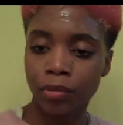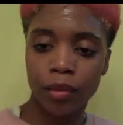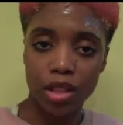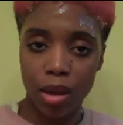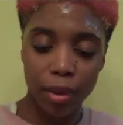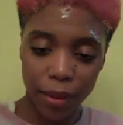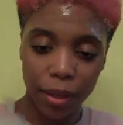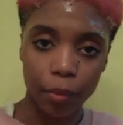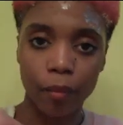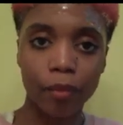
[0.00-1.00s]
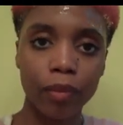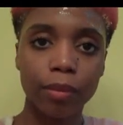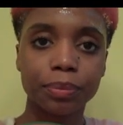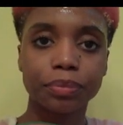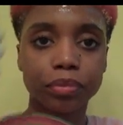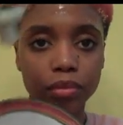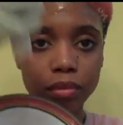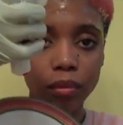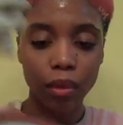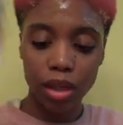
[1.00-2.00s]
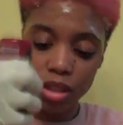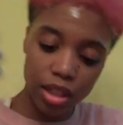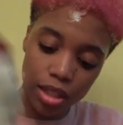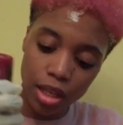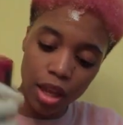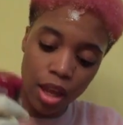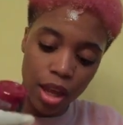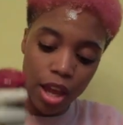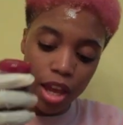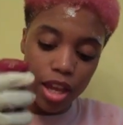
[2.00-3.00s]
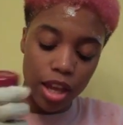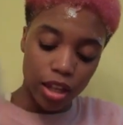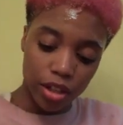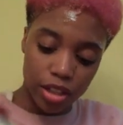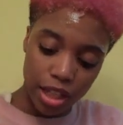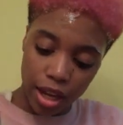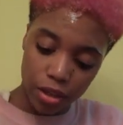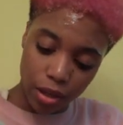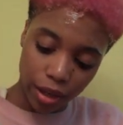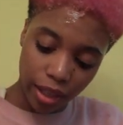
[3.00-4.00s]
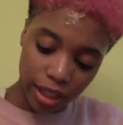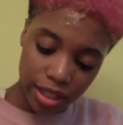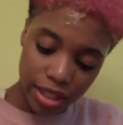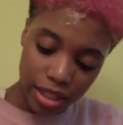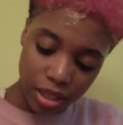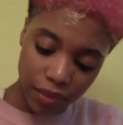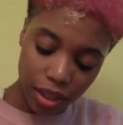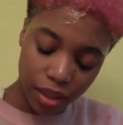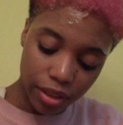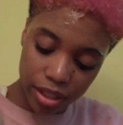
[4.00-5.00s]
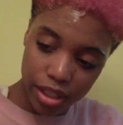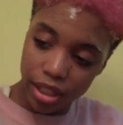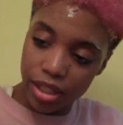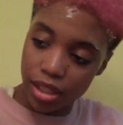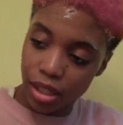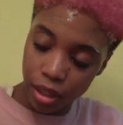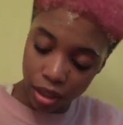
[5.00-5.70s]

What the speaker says: Atomic Pink. See this? You're going to see how dark and intense of a color this is.